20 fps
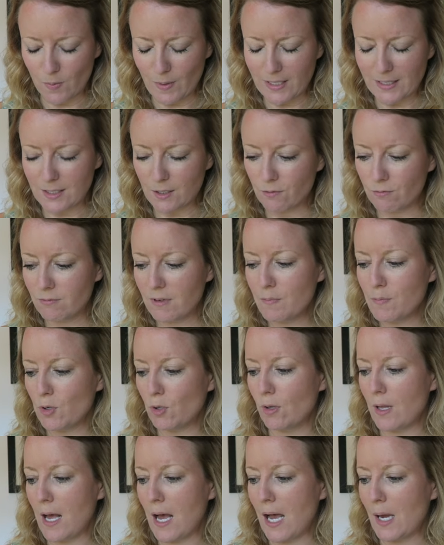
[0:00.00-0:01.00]
It's a
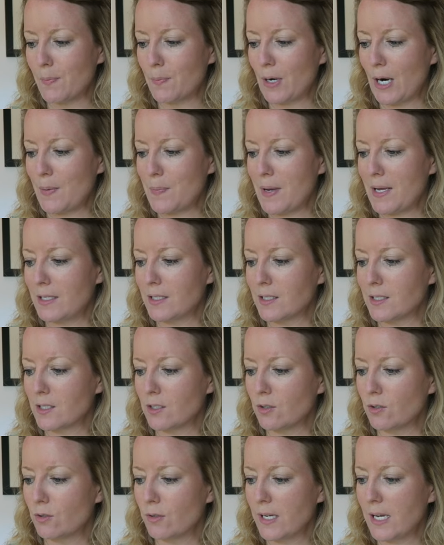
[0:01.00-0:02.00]
Rimmel eyebrow
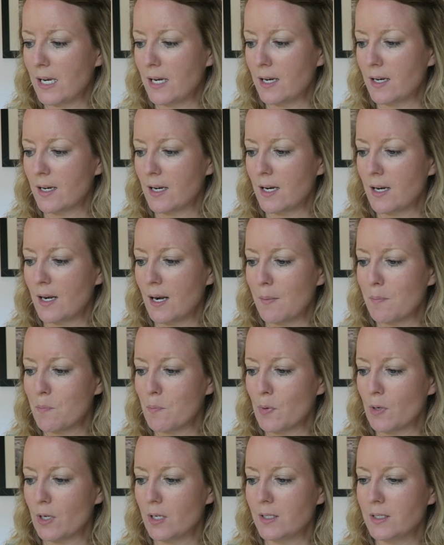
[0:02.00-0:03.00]
pencil in
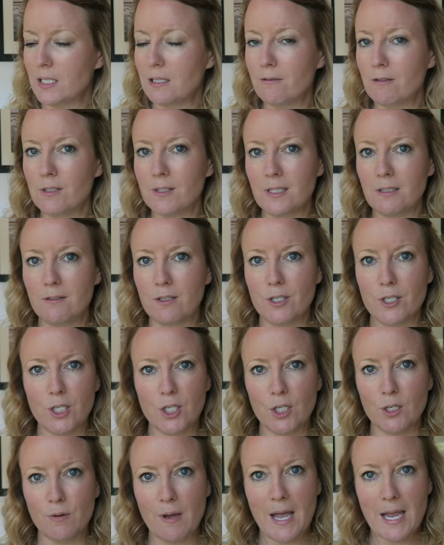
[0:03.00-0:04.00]
number
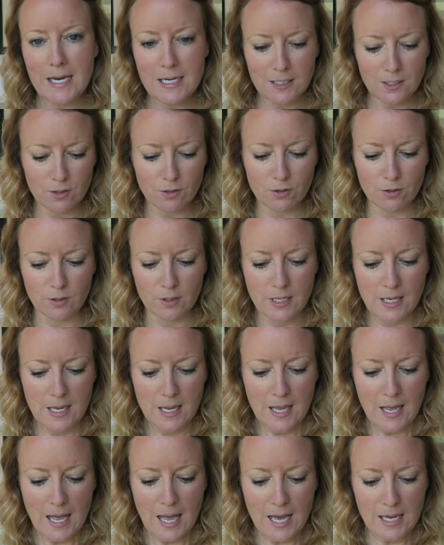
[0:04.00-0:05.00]
002 Hazel
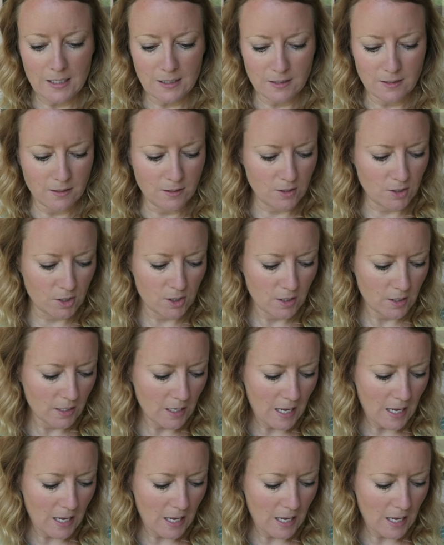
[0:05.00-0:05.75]
and